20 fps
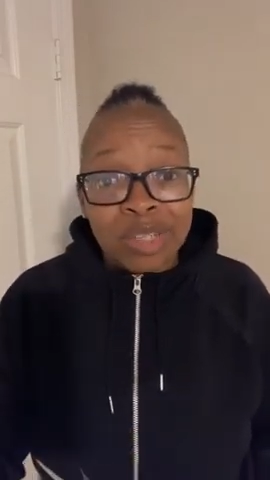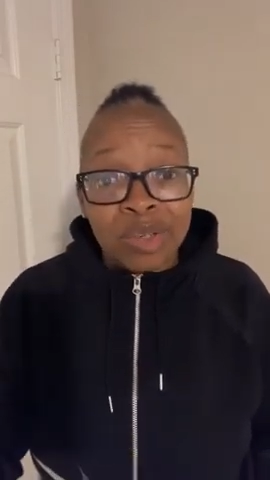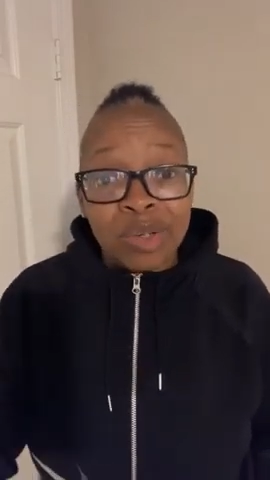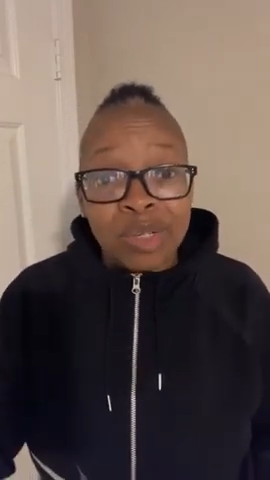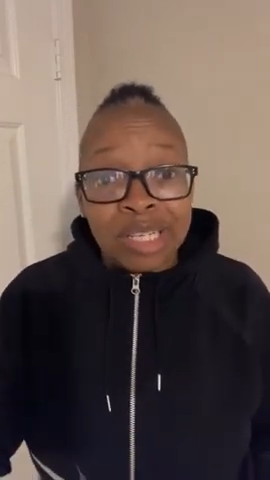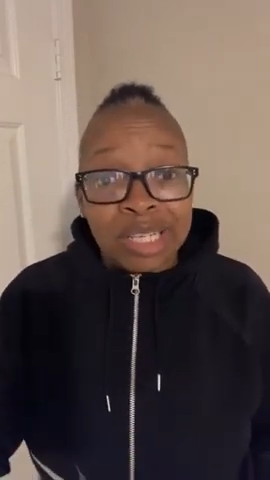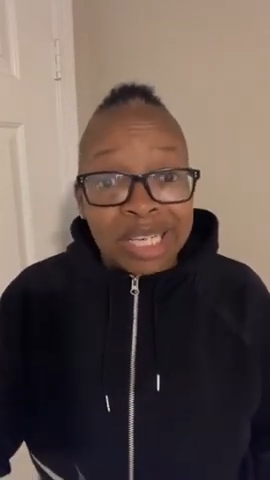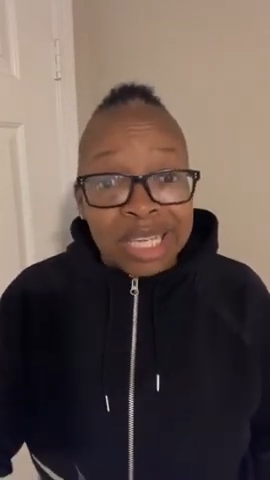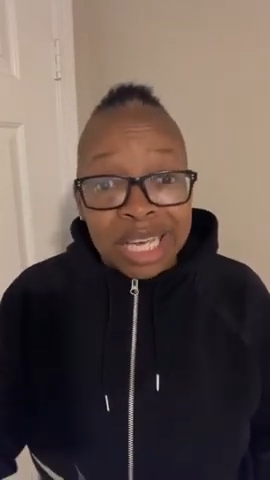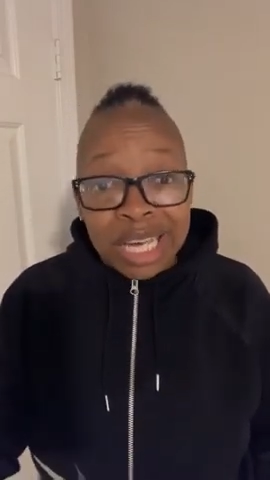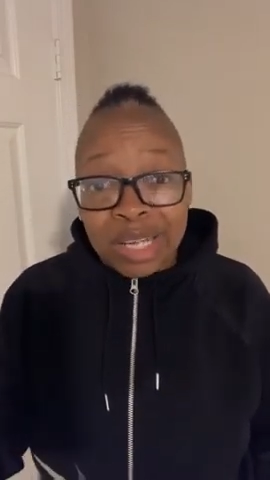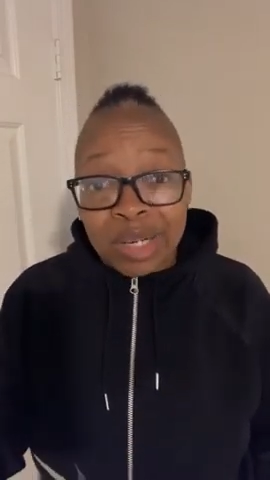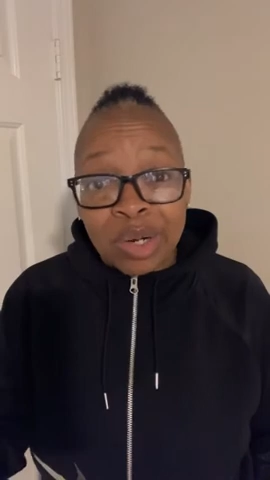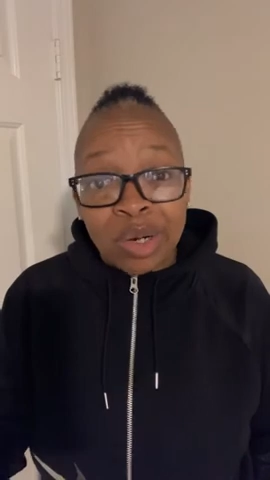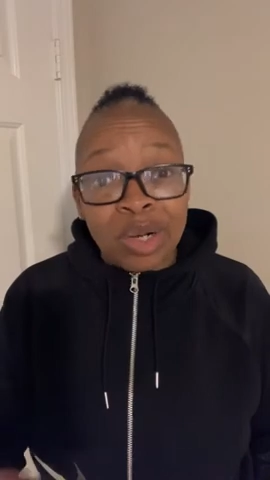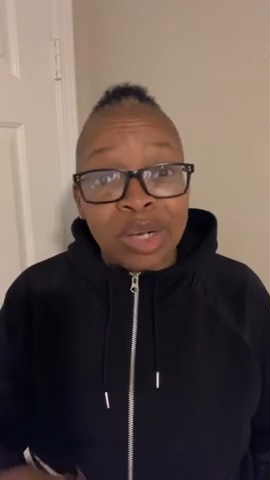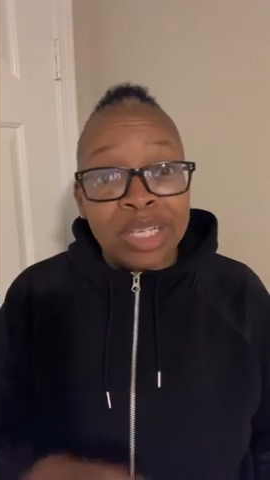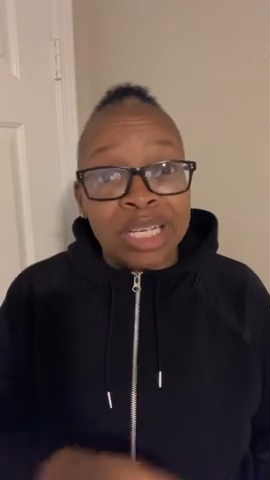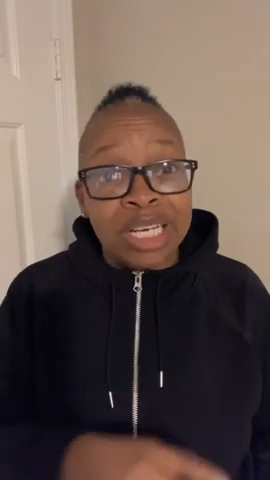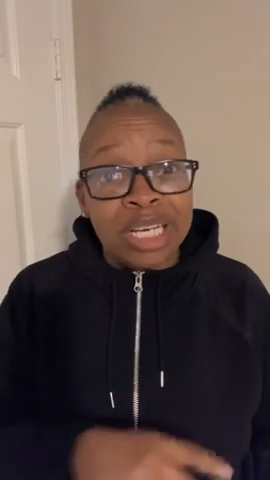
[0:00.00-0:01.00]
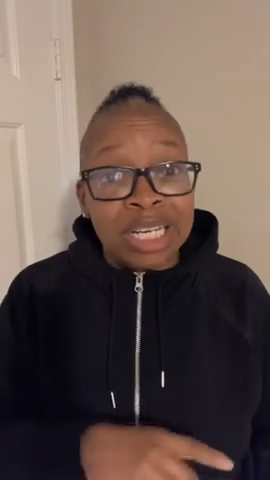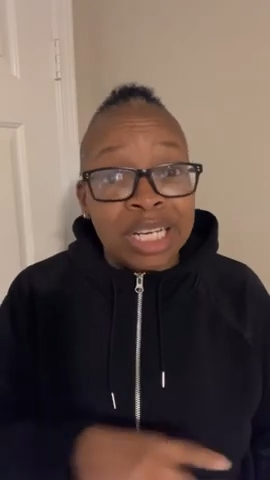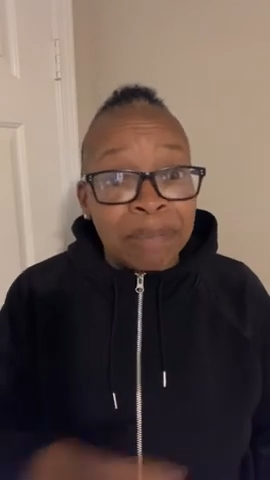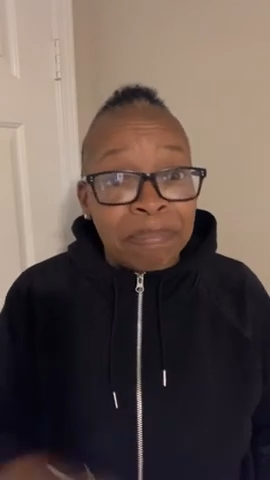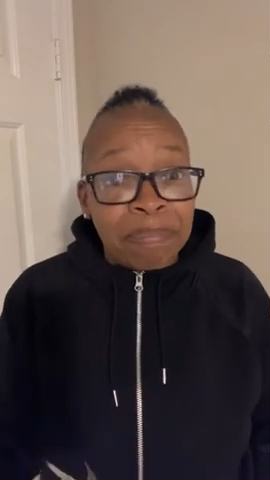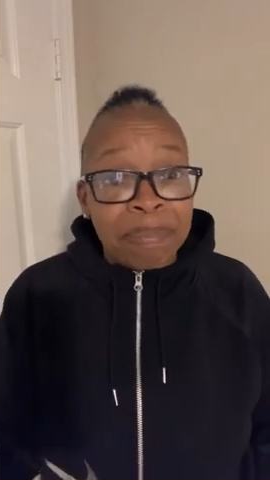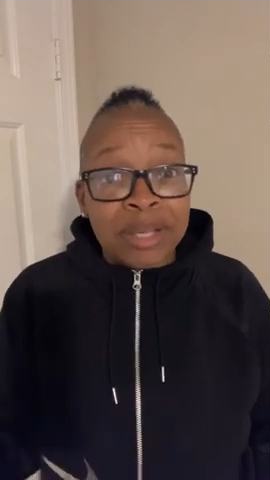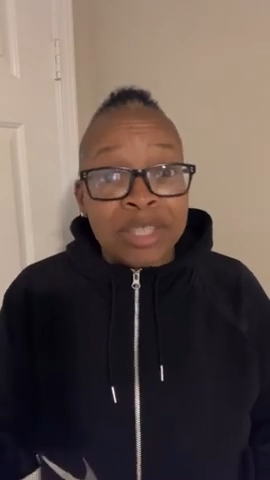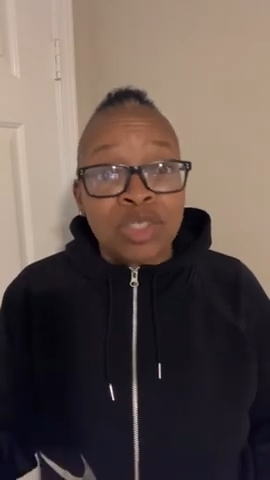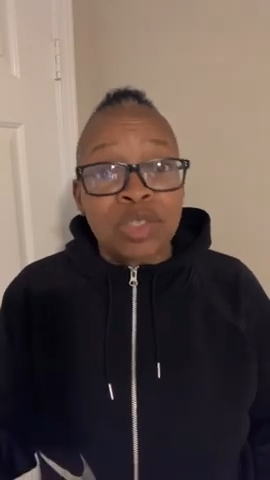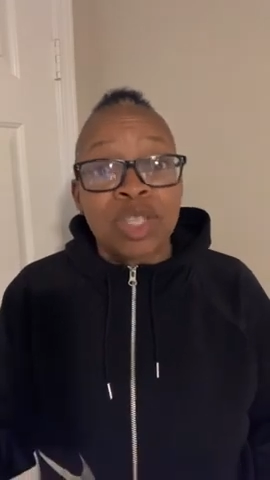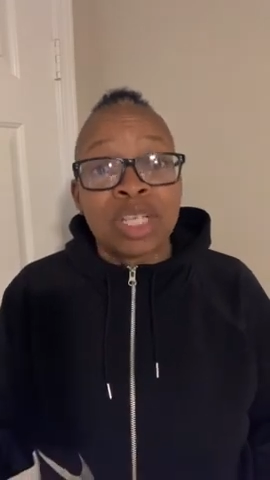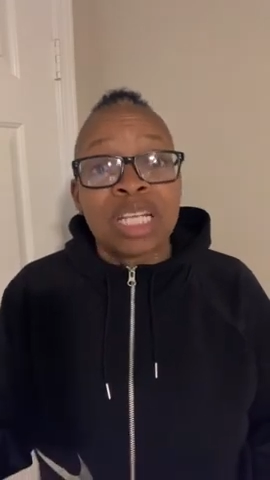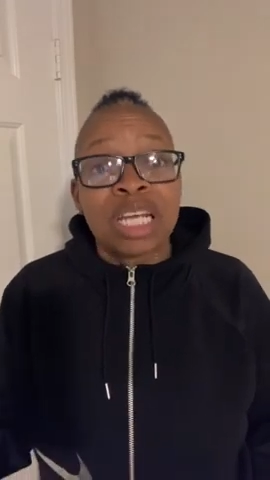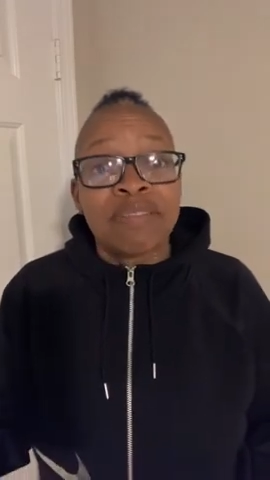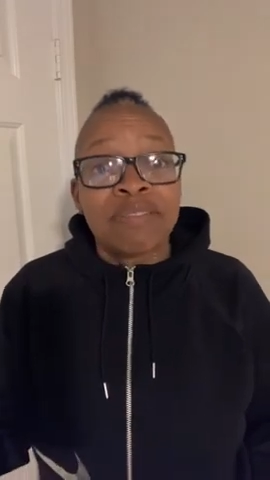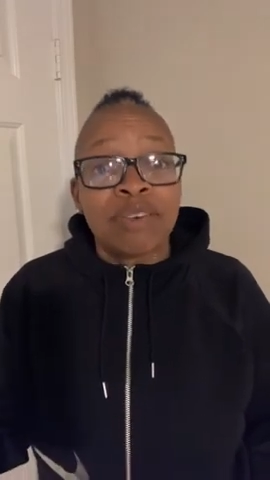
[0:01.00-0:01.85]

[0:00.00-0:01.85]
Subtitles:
you're going to get all the clippings, you're going to